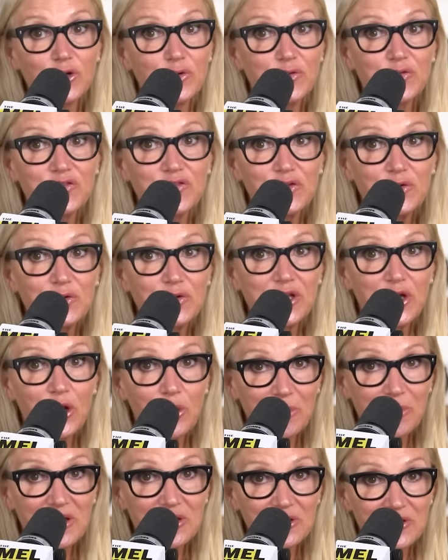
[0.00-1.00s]
new
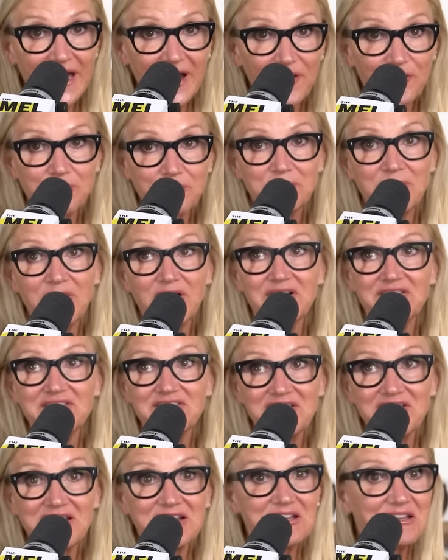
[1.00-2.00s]
studio build out in
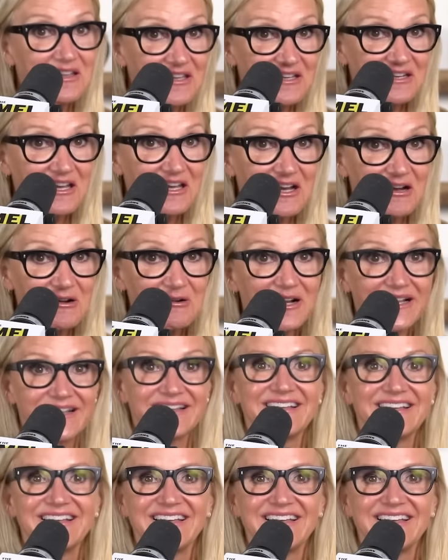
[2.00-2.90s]
Boston, you know.